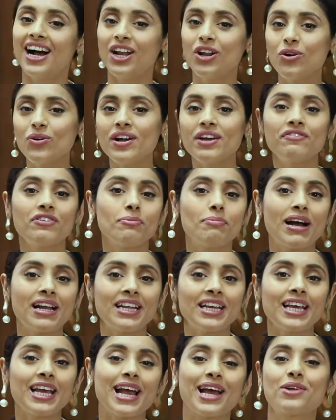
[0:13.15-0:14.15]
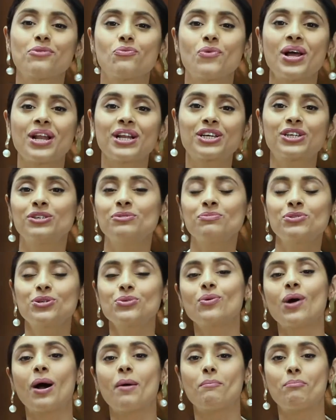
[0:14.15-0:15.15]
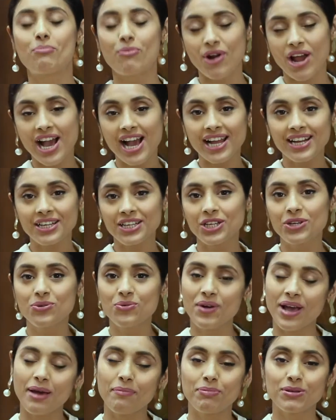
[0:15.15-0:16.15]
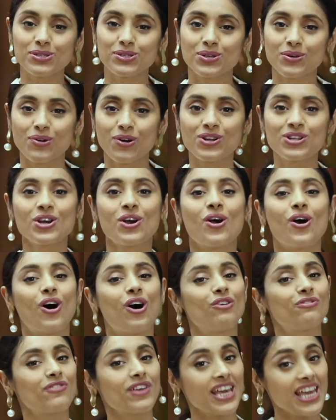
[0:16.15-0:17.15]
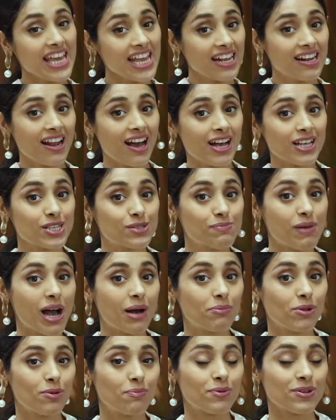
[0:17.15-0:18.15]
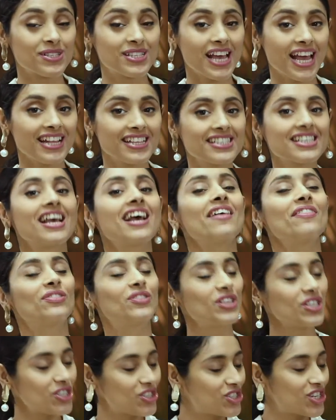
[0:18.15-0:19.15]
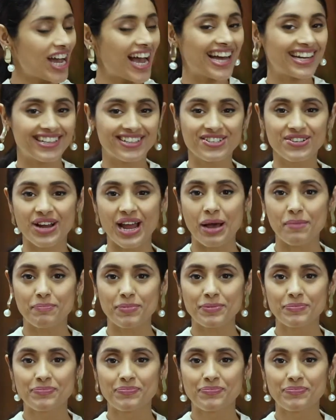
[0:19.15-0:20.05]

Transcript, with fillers: Hello, everybody, and welcome to a brand new episode of A Class Marble Presents The Chat Trap.